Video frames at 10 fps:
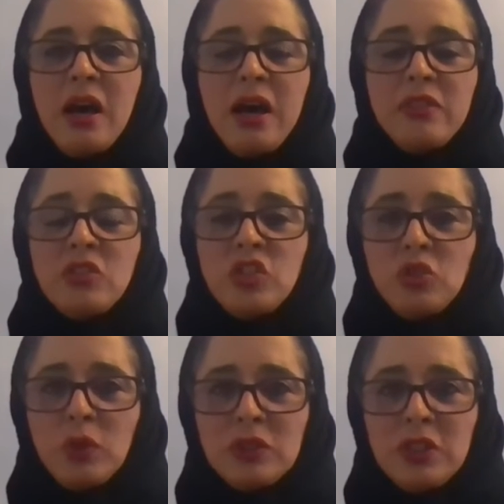the
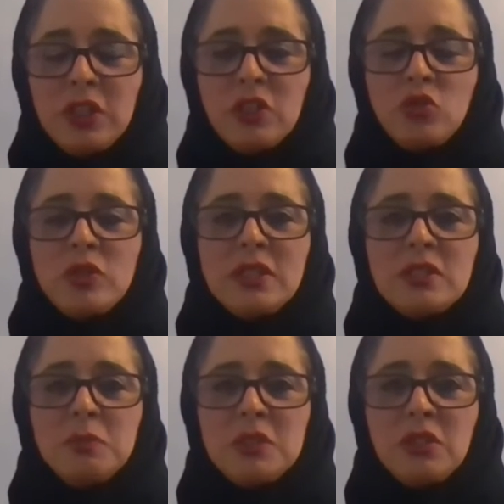G20 countries, and
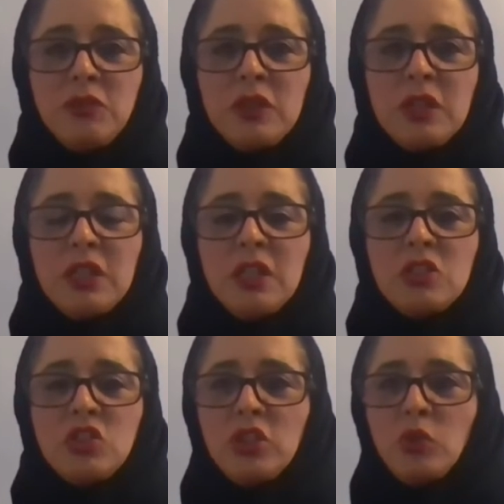specifically the
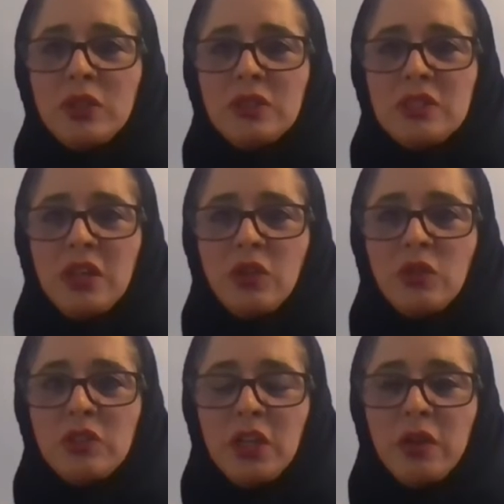G20
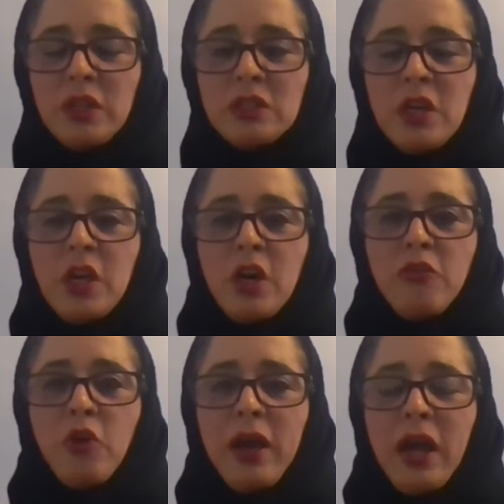Secretariat,
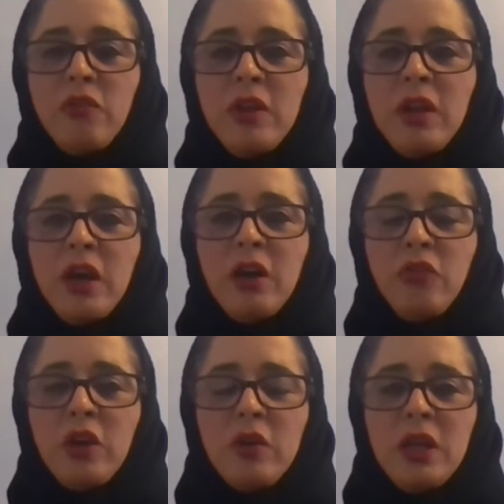for having a
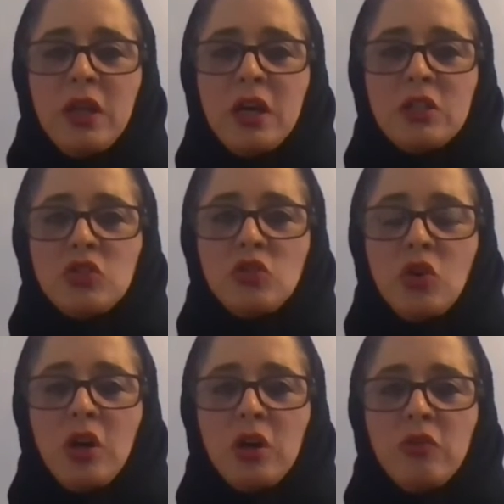very
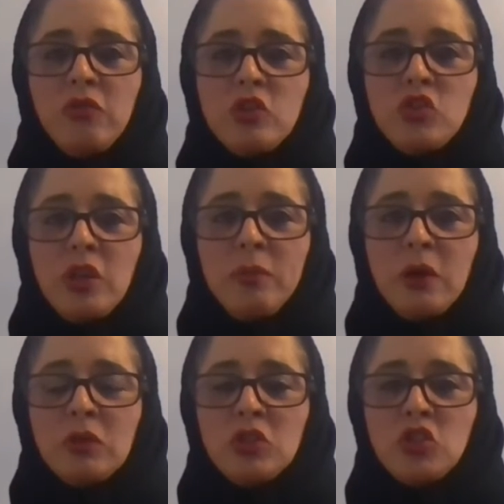strong vision
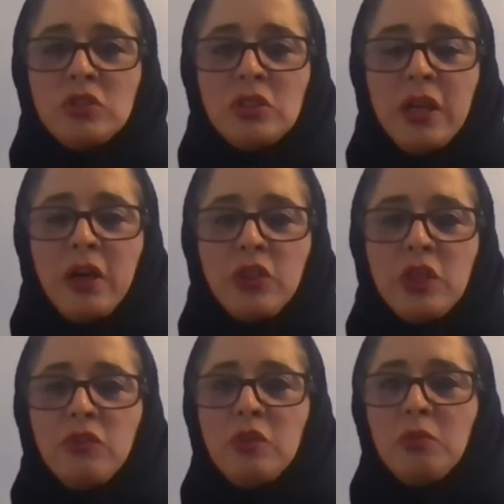about digital health
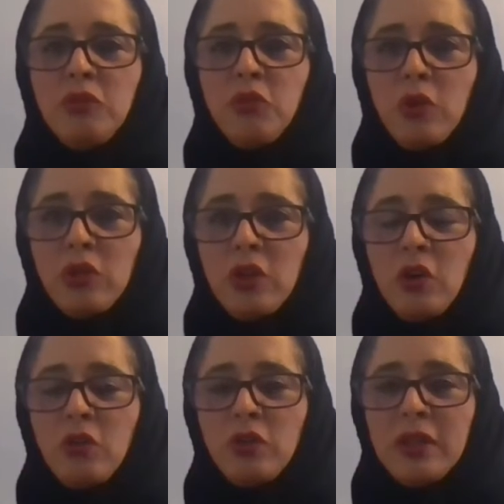even before the
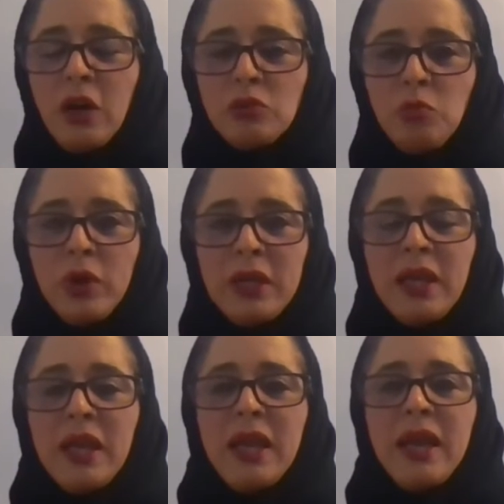COVID outbreak,
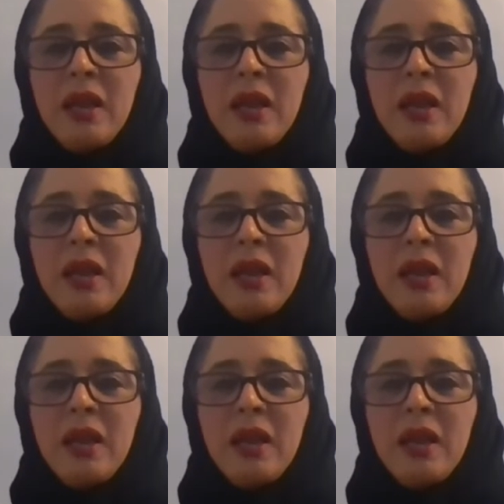